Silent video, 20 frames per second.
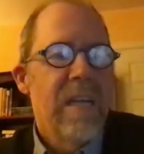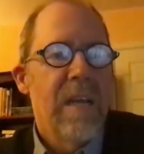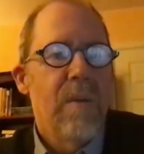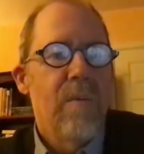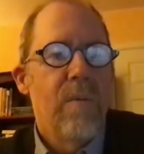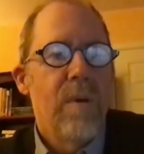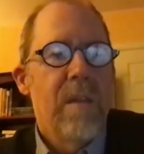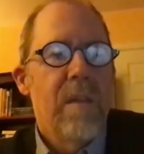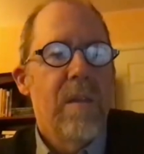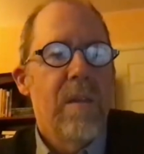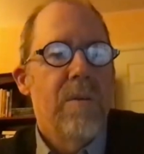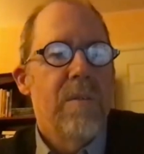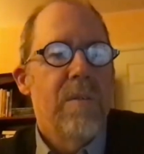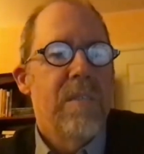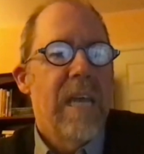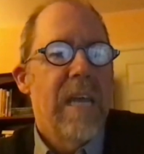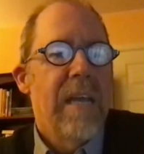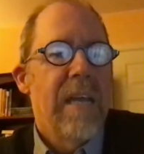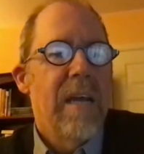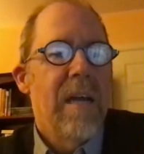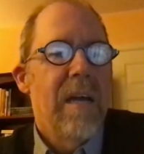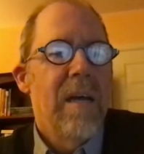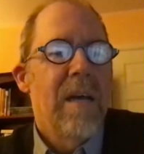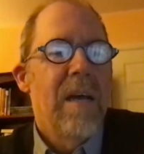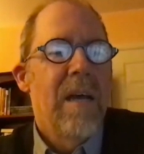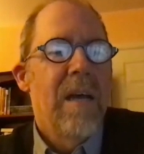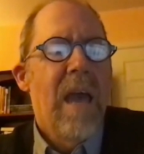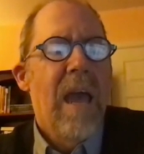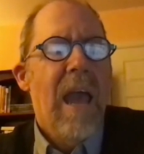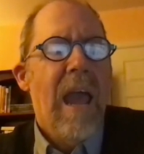with those data,
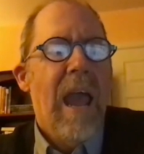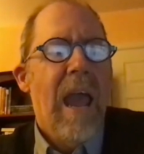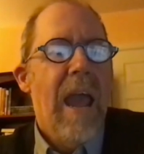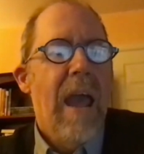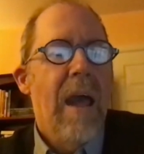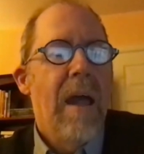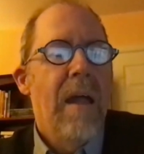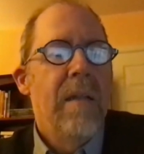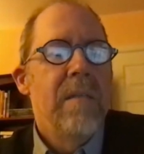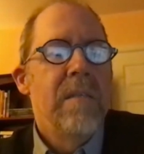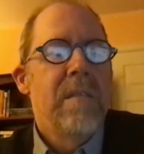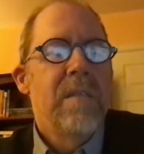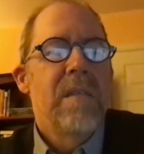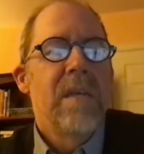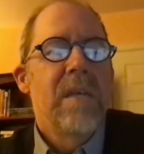and